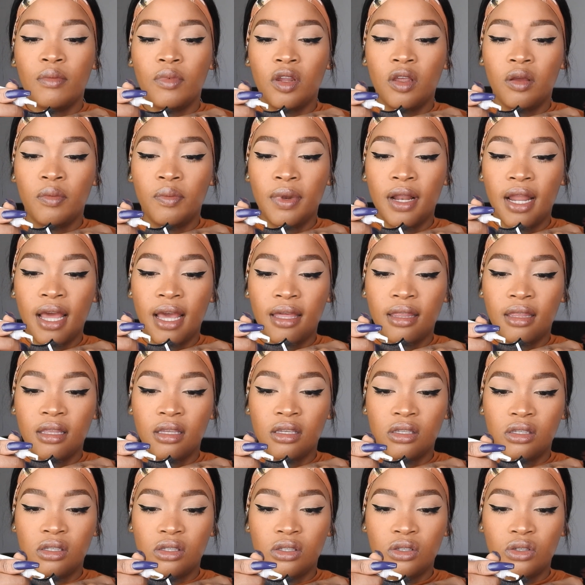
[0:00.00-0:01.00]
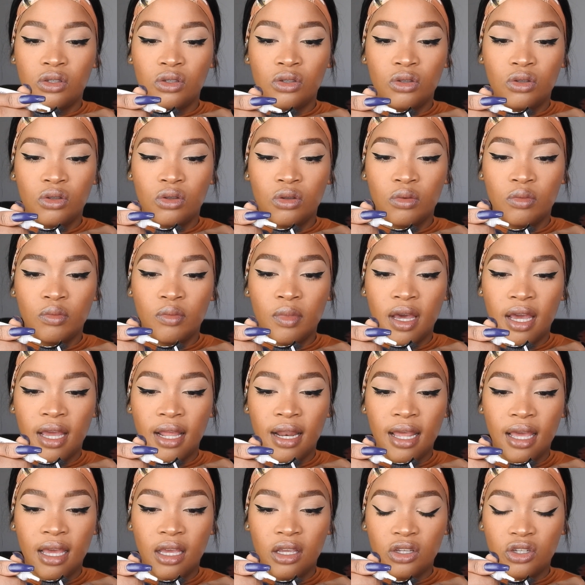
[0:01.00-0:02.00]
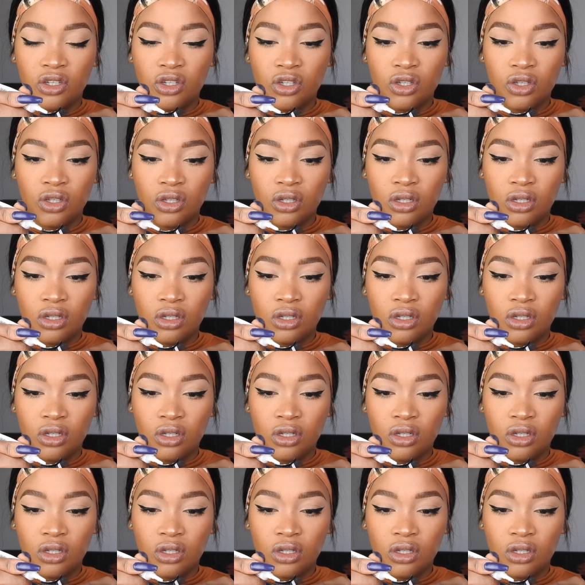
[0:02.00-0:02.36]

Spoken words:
gonna apply this to my lash